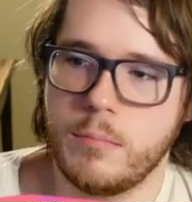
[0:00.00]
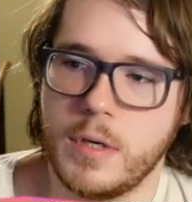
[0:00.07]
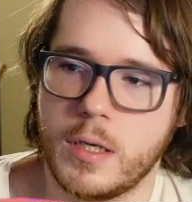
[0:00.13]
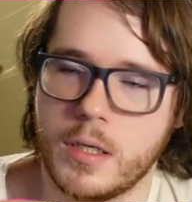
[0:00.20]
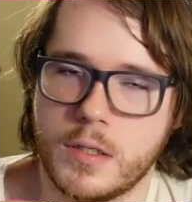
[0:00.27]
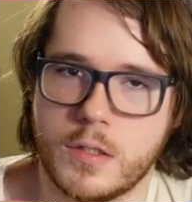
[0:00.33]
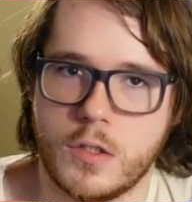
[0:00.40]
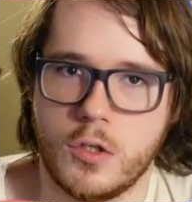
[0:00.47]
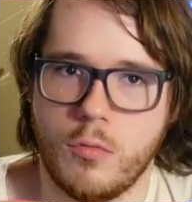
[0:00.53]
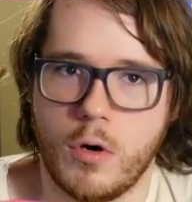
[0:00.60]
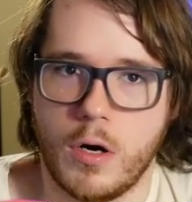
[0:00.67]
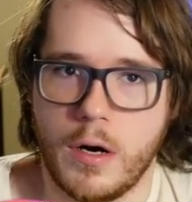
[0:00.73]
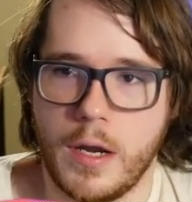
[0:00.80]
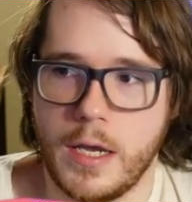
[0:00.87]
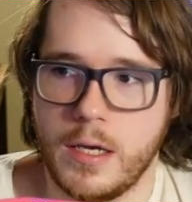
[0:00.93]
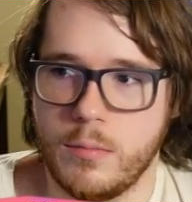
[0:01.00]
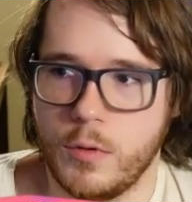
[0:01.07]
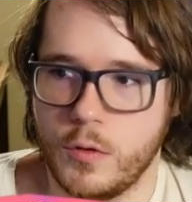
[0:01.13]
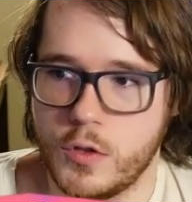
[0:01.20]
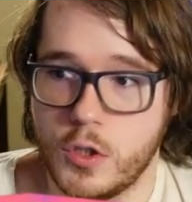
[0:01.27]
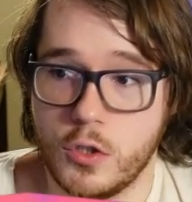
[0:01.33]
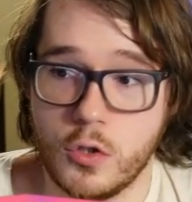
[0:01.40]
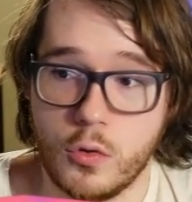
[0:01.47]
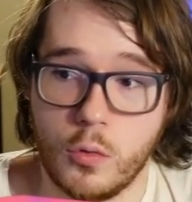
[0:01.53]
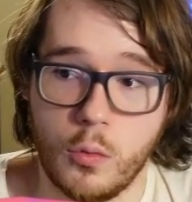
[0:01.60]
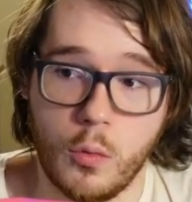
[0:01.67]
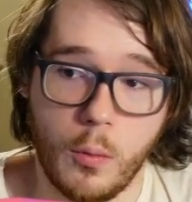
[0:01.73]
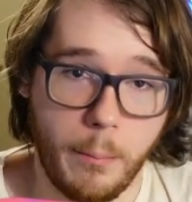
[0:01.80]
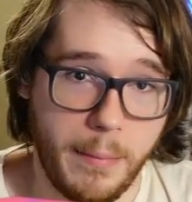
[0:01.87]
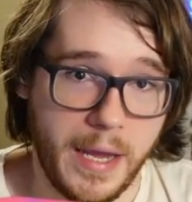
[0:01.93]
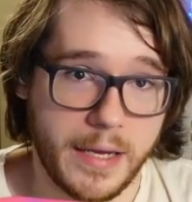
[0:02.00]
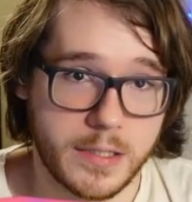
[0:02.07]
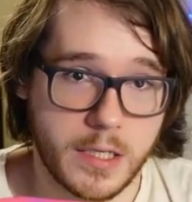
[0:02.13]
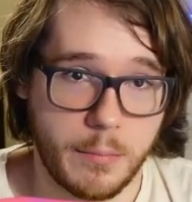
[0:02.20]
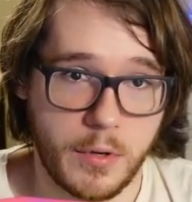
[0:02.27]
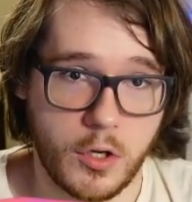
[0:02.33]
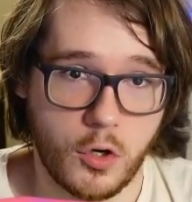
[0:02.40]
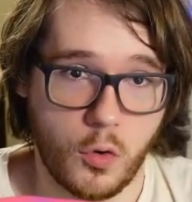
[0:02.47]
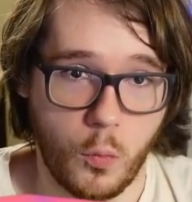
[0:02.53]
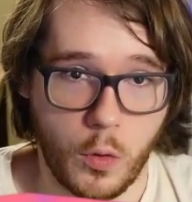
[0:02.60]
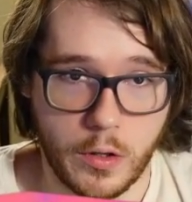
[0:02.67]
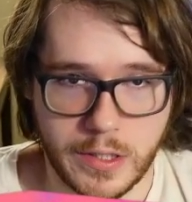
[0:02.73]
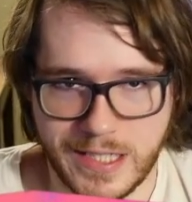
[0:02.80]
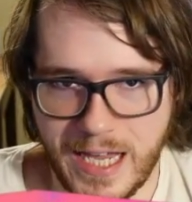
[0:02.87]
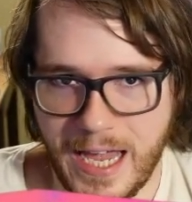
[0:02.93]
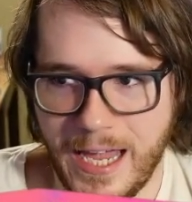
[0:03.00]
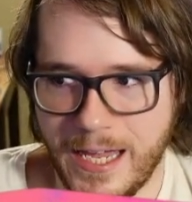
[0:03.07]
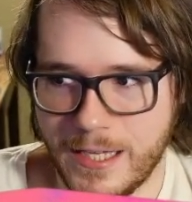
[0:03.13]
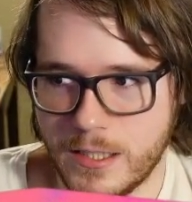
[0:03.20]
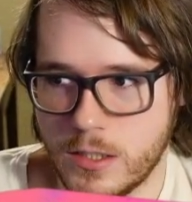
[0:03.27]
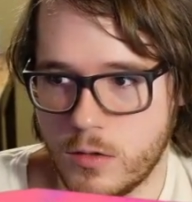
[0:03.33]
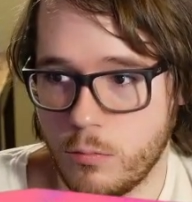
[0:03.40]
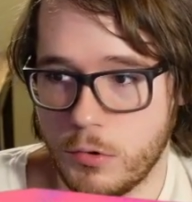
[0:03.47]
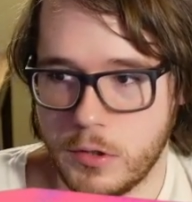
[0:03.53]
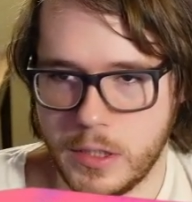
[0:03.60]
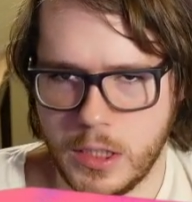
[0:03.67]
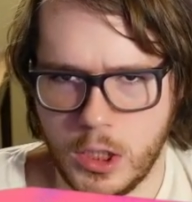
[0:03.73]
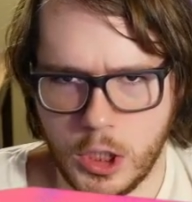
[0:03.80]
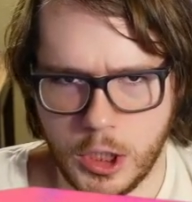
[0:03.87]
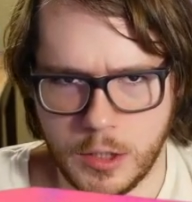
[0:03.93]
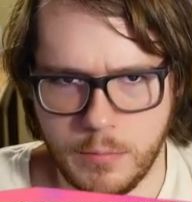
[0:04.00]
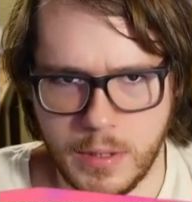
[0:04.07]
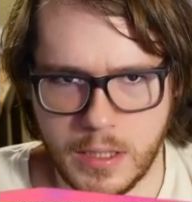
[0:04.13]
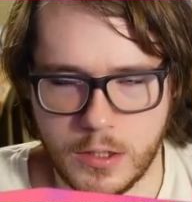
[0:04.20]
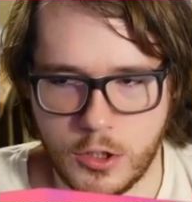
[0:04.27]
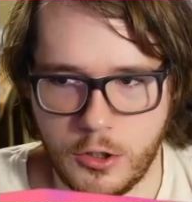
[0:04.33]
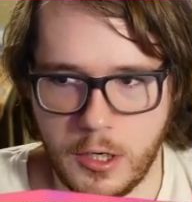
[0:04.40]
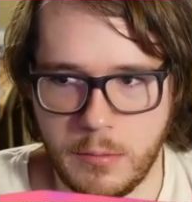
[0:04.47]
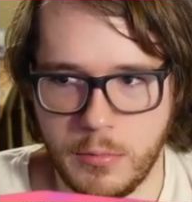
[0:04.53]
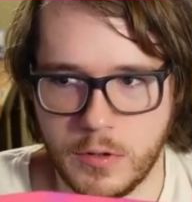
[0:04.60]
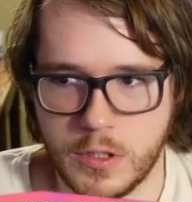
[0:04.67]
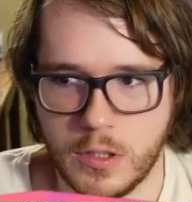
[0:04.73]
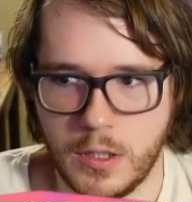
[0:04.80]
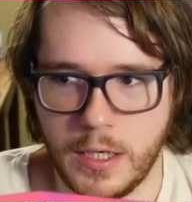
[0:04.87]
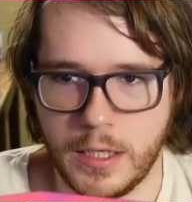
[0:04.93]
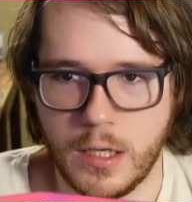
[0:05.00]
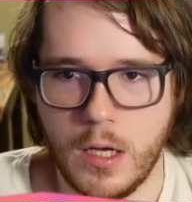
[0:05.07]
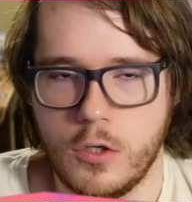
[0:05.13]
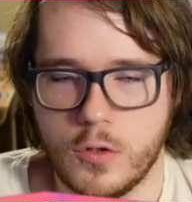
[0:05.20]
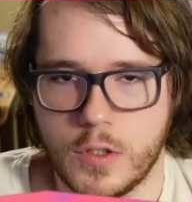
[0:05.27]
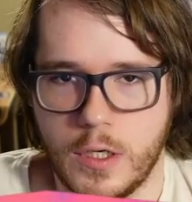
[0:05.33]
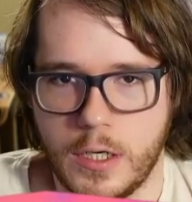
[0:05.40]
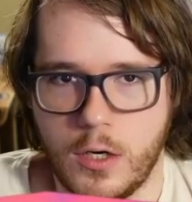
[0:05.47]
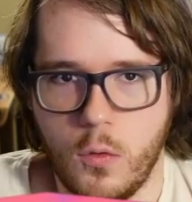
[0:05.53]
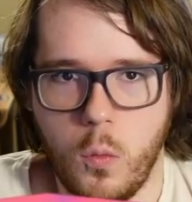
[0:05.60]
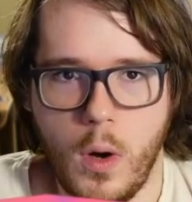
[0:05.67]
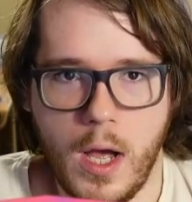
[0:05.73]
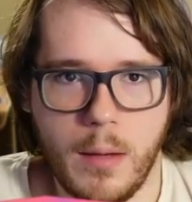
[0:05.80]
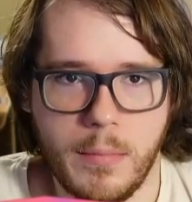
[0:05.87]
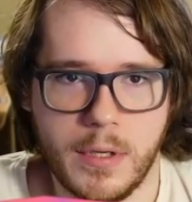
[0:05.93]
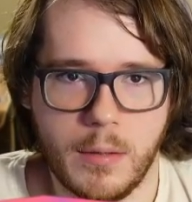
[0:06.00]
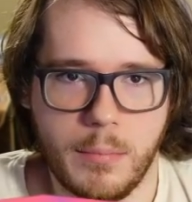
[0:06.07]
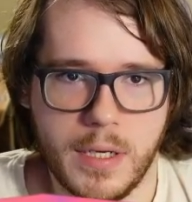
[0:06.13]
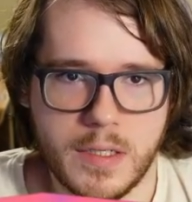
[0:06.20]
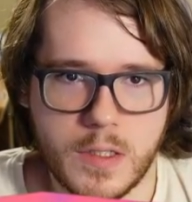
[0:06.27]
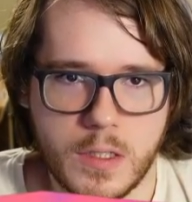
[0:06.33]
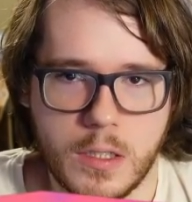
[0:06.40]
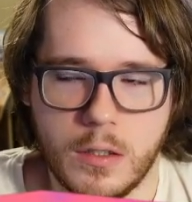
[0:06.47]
because you are able to make some of your worst hands pretty good, because you're able to like use like Quem and a Bissteal,